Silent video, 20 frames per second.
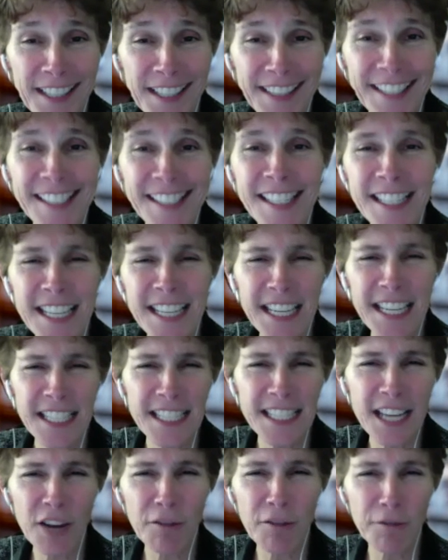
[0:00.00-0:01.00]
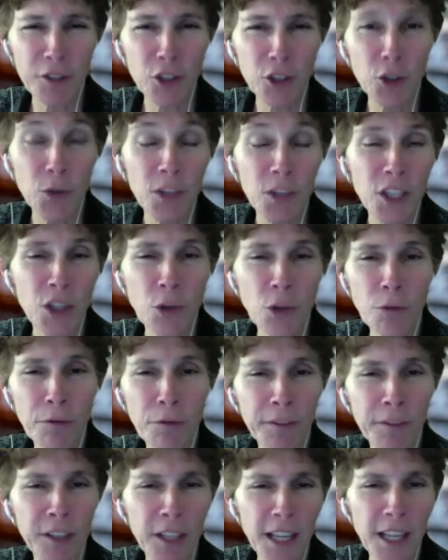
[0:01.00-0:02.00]
that stands out for you that you
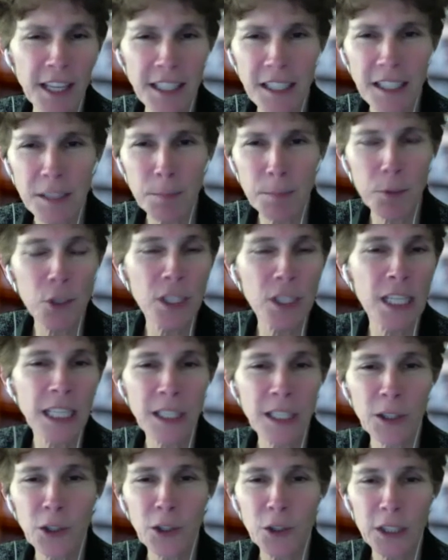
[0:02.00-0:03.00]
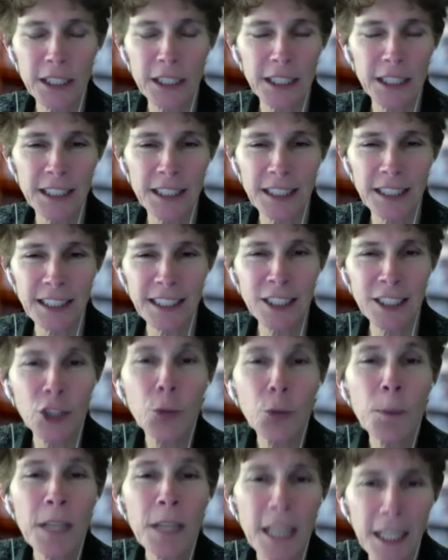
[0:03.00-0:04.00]
feel like is particularly
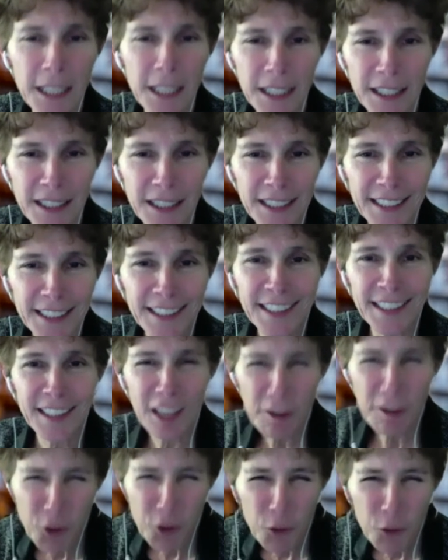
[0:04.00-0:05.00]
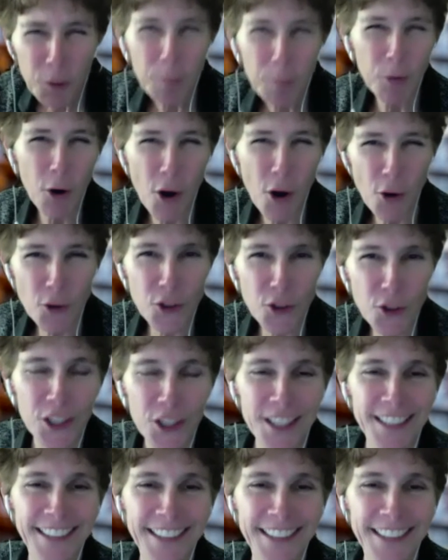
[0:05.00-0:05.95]
illuminating of your approach.